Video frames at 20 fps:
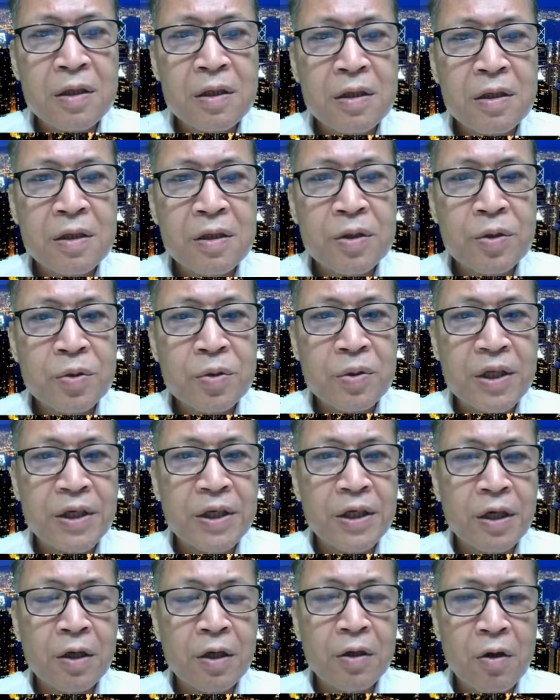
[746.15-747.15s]
You
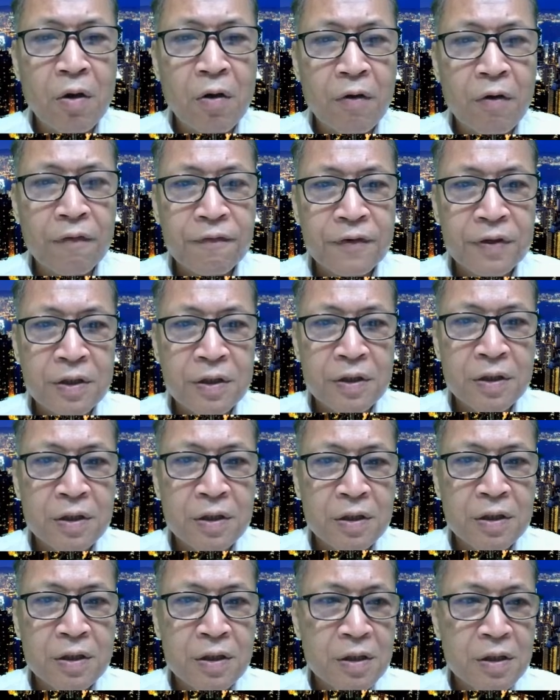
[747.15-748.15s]
tear it off,
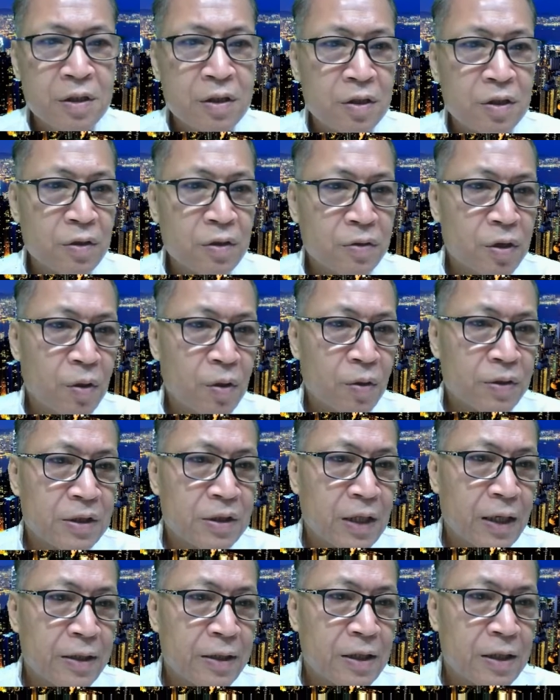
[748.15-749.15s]
so it looks
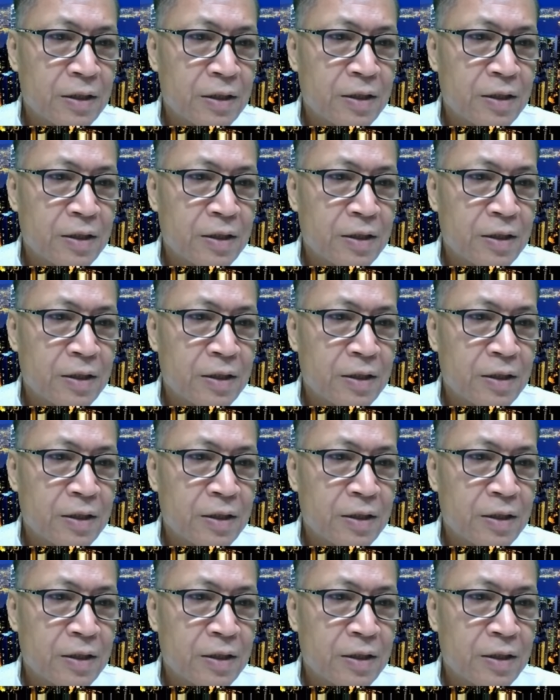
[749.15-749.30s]
like this.